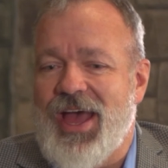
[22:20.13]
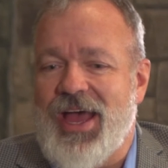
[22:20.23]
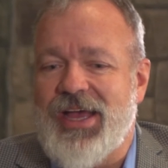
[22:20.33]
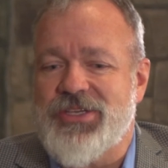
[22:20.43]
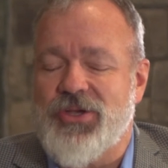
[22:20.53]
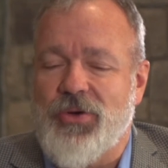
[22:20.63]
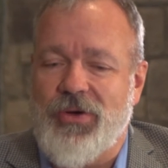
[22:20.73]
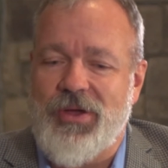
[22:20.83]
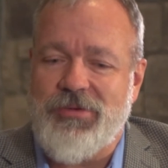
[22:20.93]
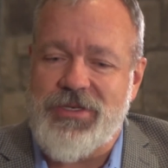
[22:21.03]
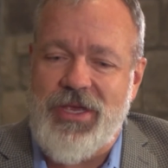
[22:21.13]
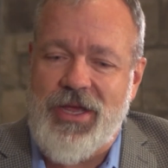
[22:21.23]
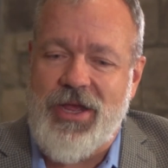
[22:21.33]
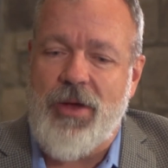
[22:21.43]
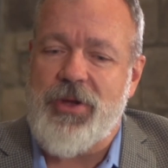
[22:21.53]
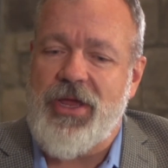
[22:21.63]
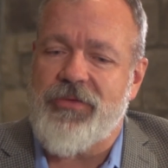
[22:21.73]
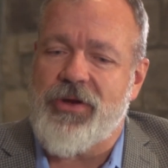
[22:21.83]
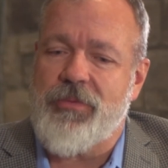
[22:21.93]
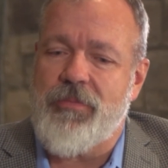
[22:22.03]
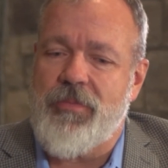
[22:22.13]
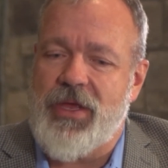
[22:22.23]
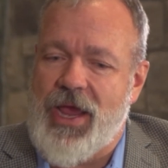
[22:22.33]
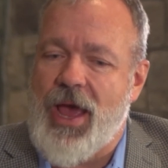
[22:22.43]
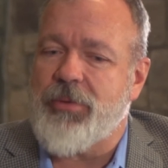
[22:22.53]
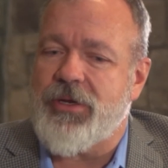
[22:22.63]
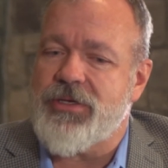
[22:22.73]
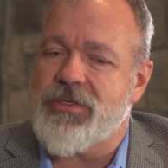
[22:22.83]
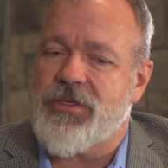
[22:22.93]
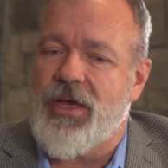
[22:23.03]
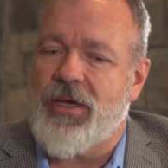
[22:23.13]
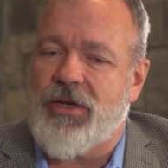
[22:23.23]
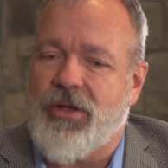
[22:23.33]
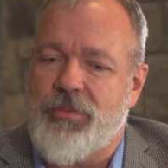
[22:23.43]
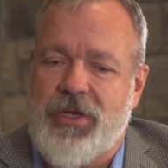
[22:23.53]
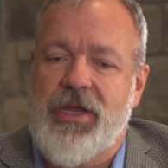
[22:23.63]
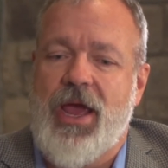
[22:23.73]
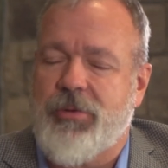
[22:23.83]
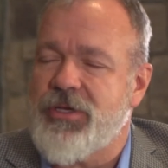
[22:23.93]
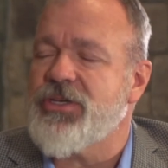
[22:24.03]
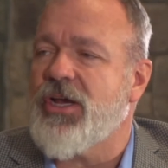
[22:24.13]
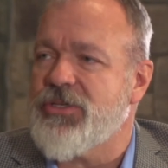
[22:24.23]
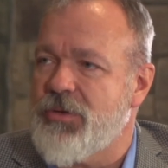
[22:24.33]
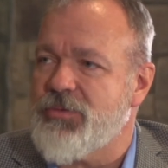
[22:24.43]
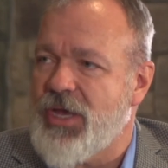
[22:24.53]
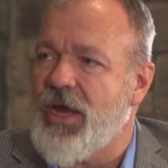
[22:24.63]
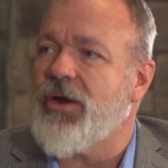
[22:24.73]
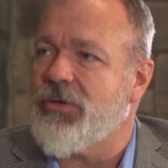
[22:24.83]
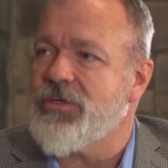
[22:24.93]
So it was a company out of Minneapolis called Minneapolis Custom Cycles.